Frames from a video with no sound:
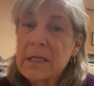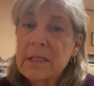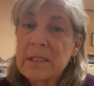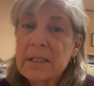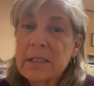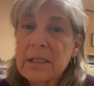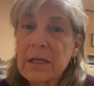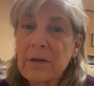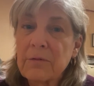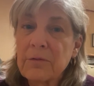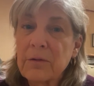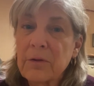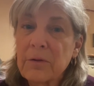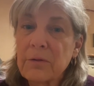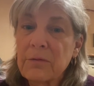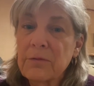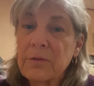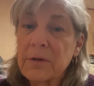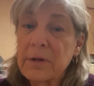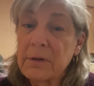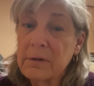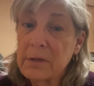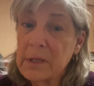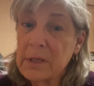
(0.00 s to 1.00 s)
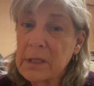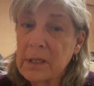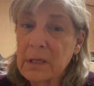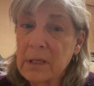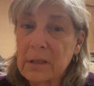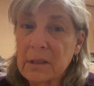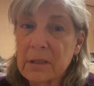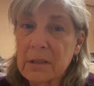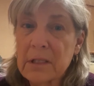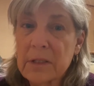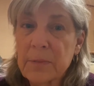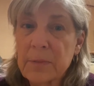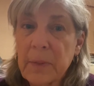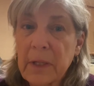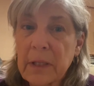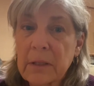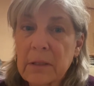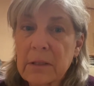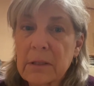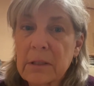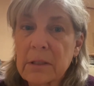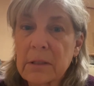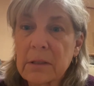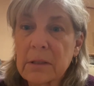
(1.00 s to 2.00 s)
several very
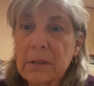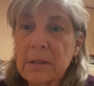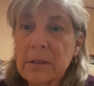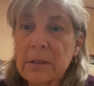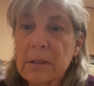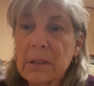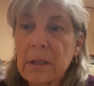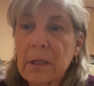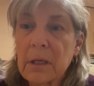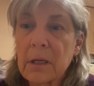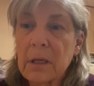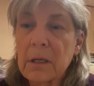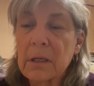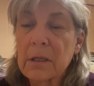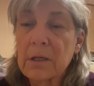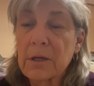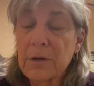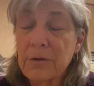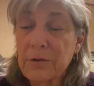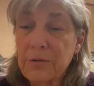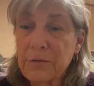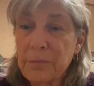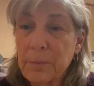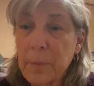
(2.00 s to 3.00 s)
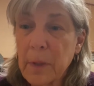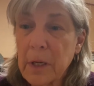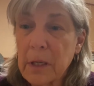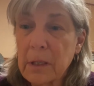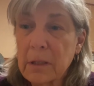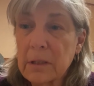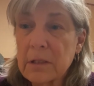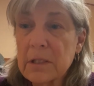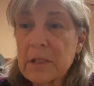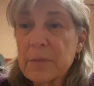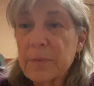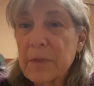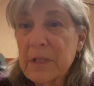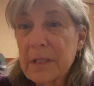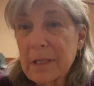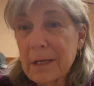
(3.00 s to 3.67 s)
unexpected curveballs,